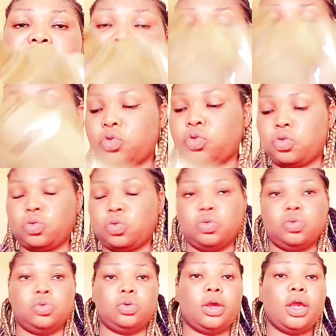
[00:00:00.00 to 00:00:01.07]
exposed
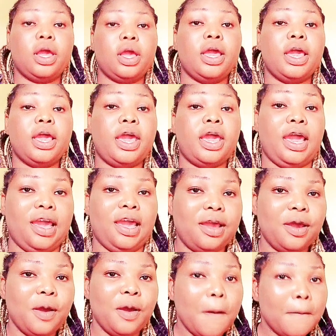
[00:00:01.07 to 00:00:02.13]
to air.
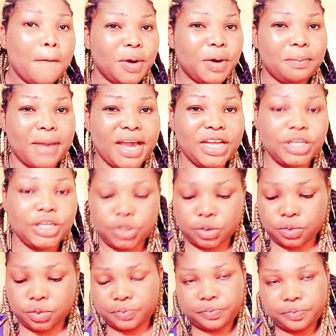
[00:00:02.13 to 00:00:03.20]
But mind
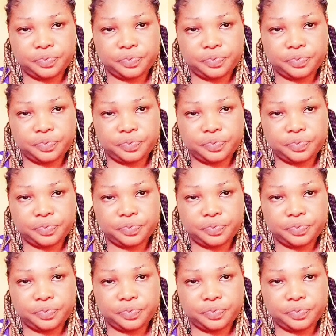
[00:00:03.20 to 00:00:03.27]
you,